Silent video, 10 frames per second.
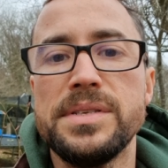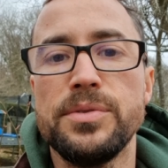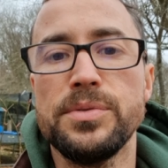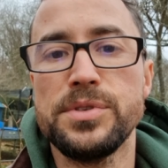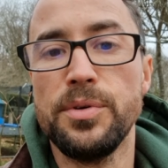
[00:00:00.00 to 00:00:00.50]

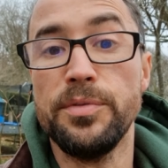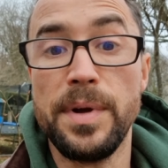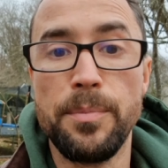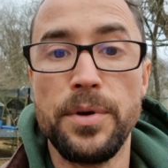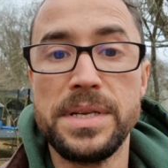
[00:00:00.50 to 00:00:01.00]
until sort of
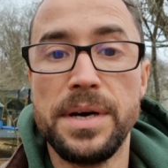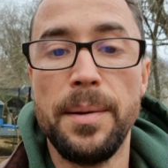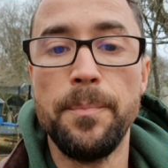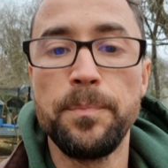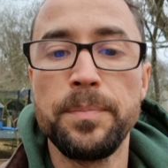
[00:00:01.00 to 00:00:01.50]
February
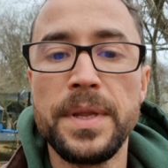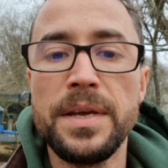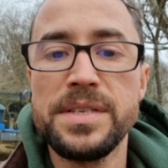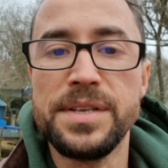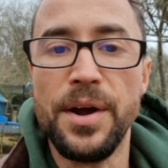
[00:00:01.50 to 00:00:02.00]
time.
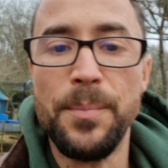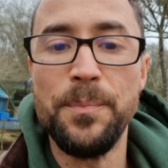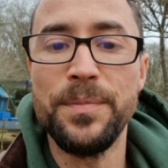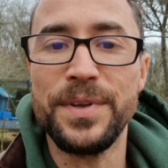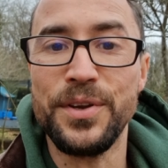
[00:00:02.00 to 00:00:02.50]
So
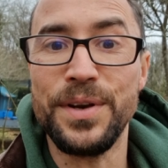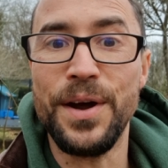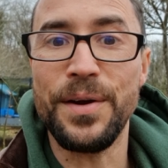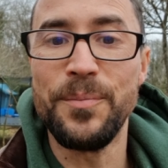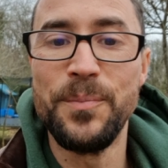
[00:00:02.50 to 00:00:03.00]
good
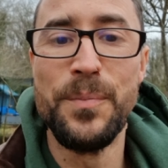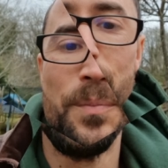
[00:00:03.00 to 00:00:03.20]
luck.